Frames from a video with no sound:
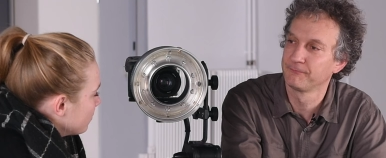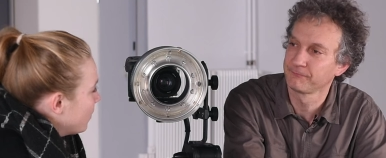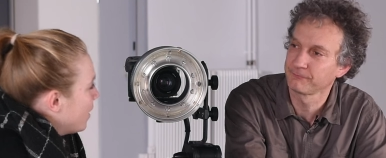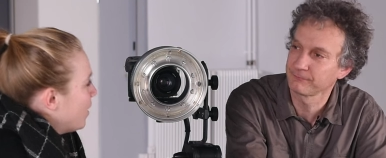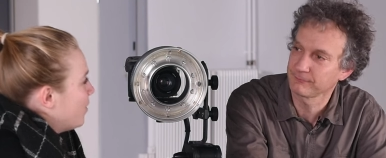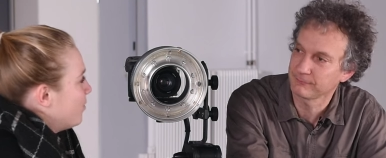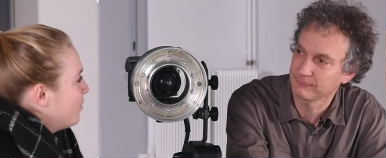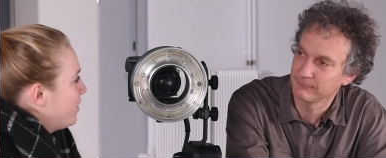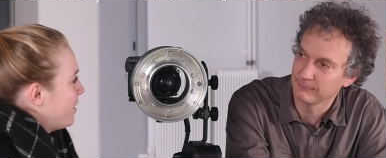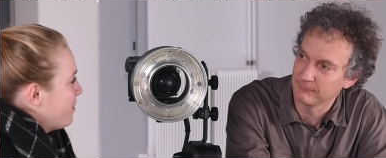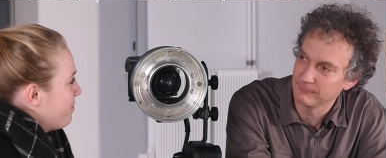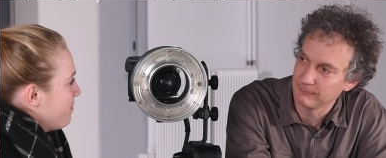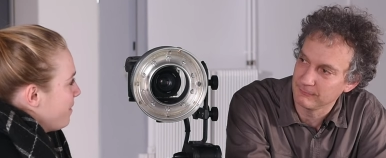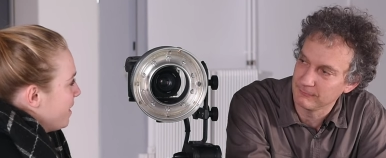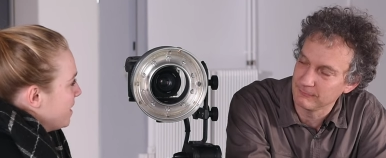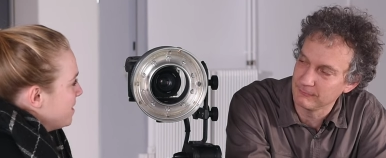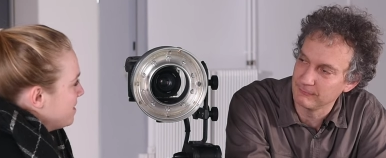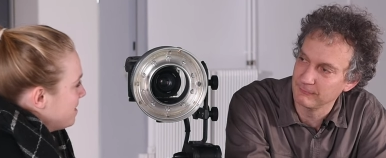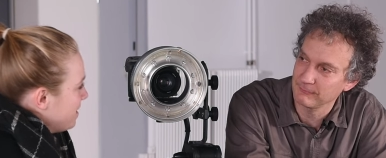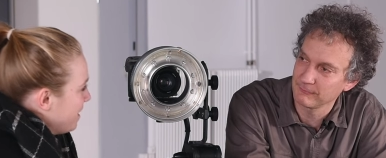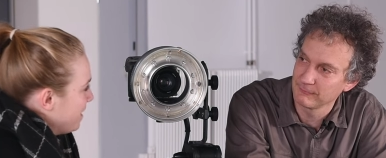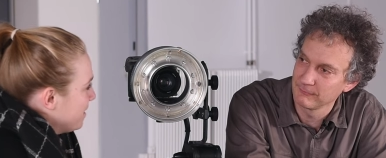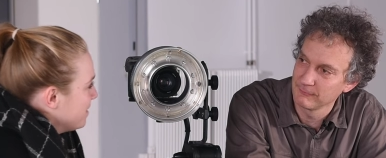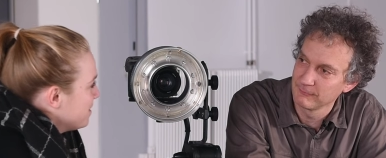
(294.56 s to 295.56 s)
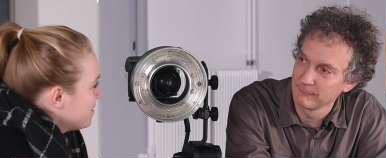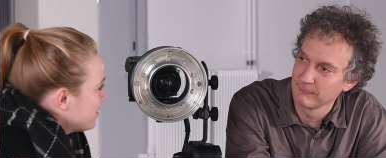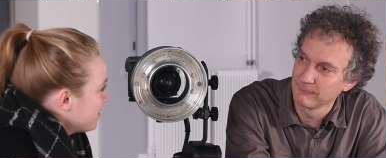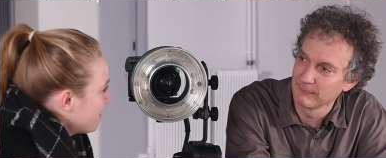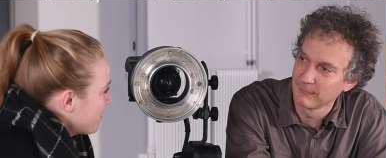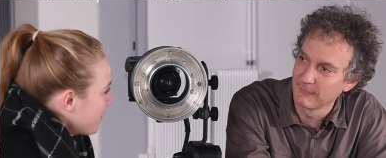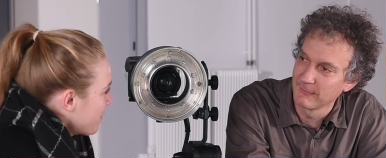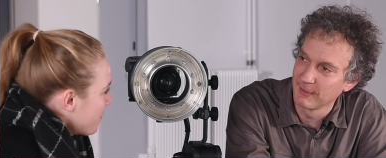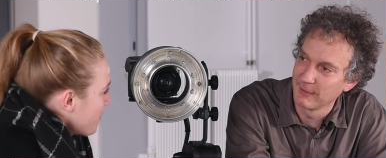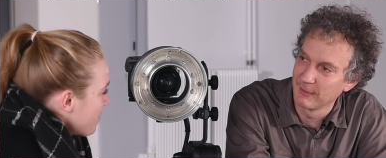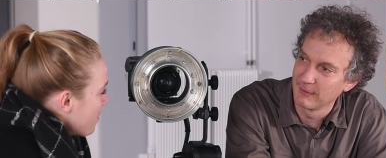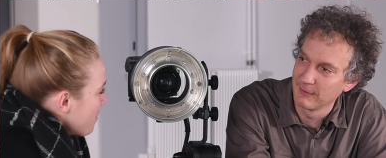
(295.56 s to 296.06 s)
Speaker 1: Wow, that makes
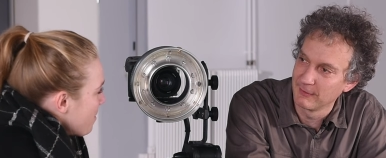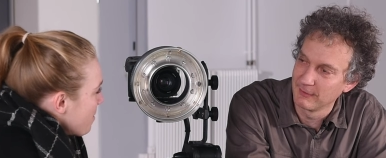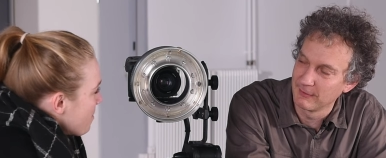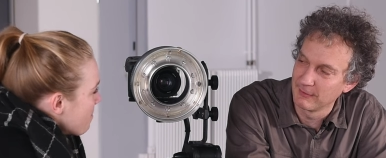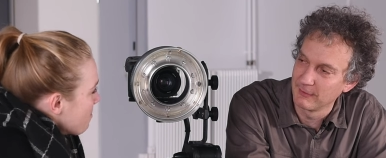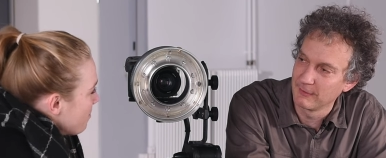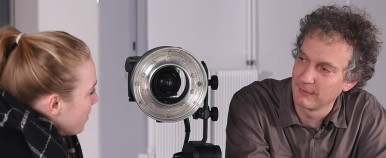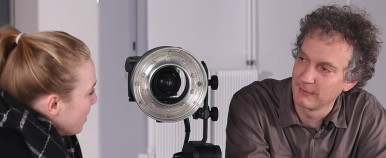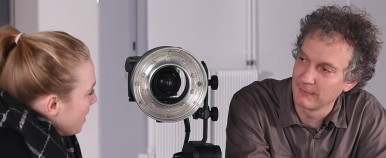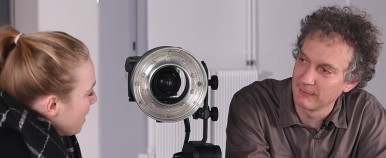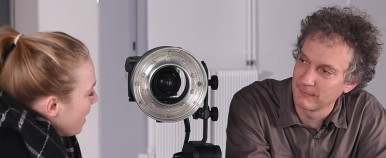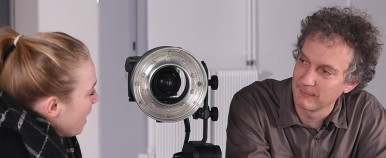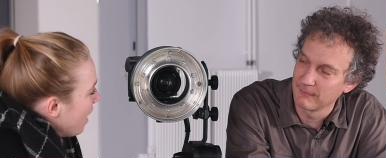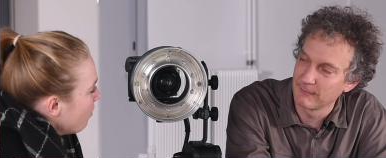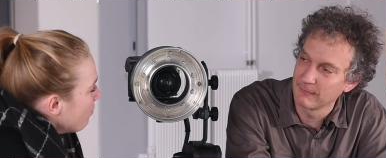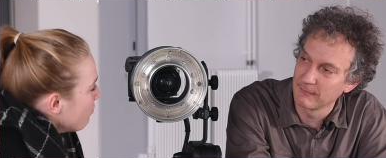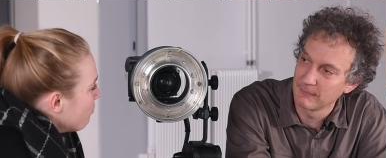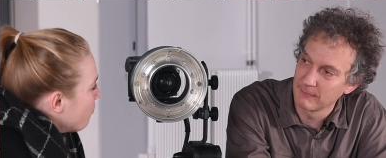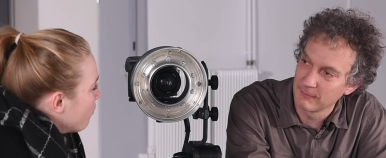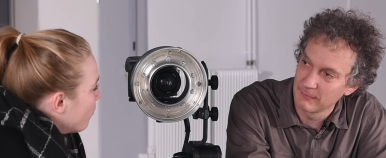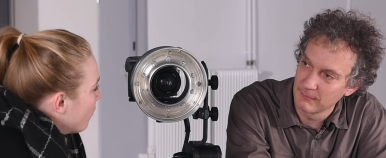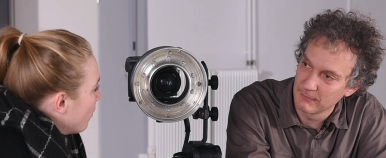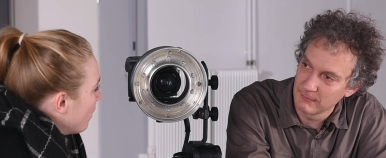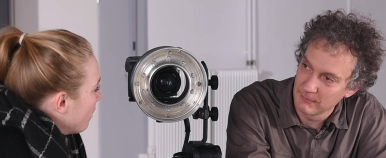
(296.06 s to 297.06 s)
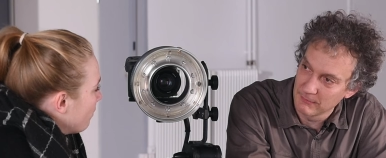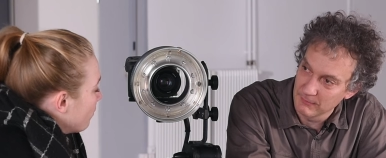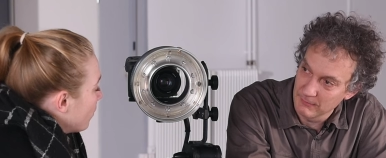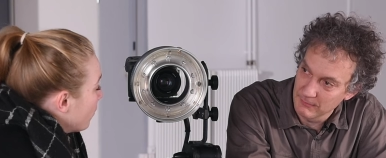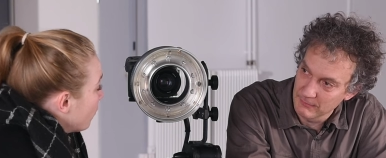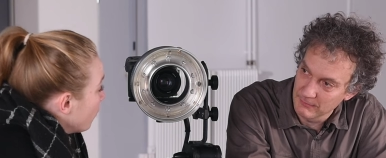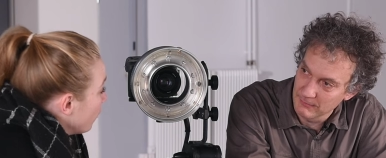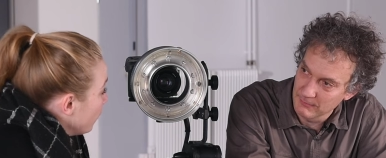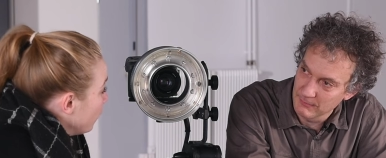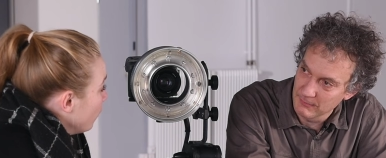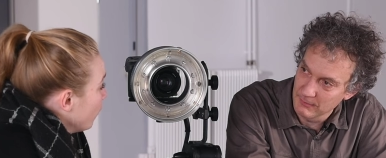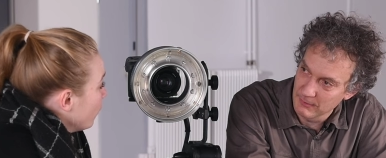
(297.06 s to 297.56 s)
sense. But now, for,
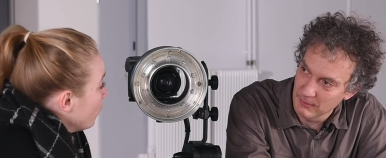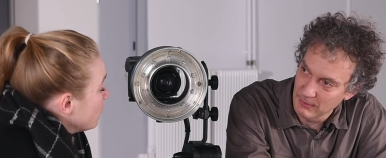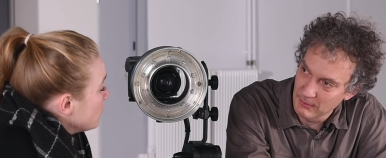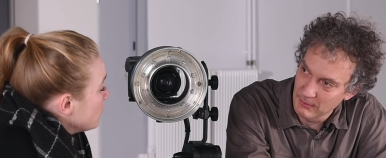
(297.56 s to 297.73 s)
could you